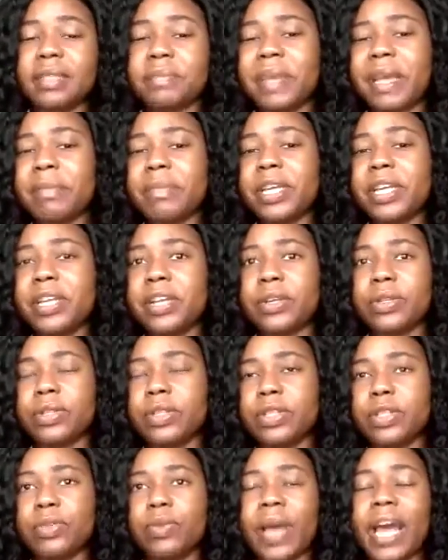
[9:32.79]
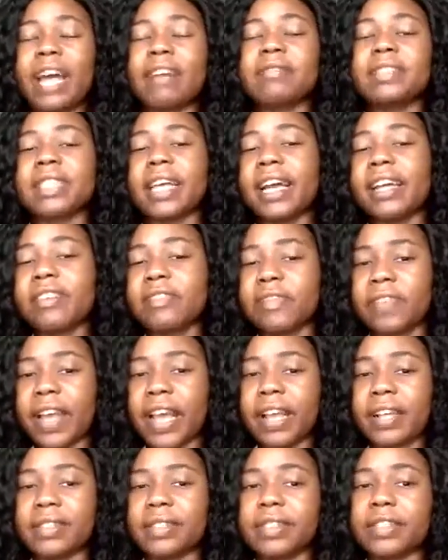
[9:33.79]
Maybe you have side
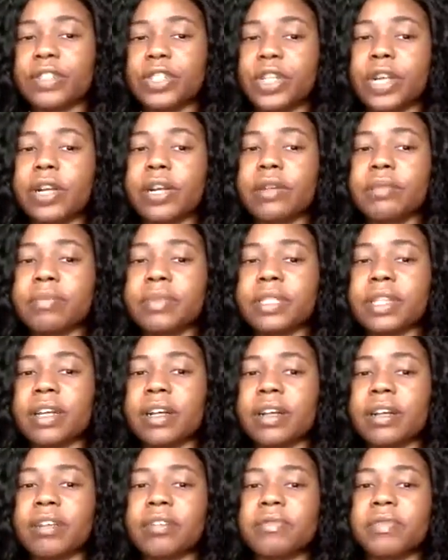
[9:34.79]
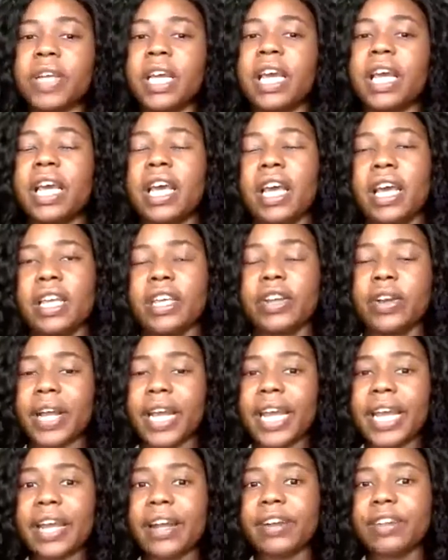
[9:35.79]
effects in terms of your
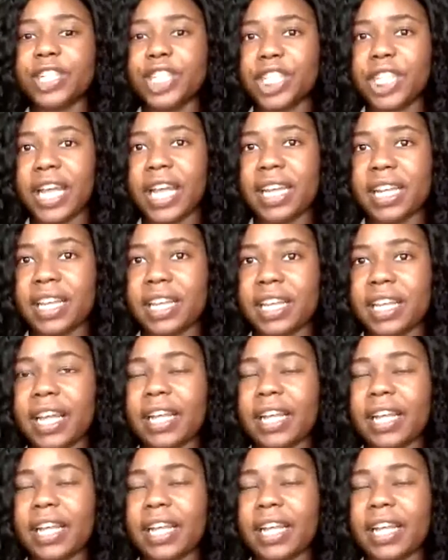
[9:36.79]
hair shedding.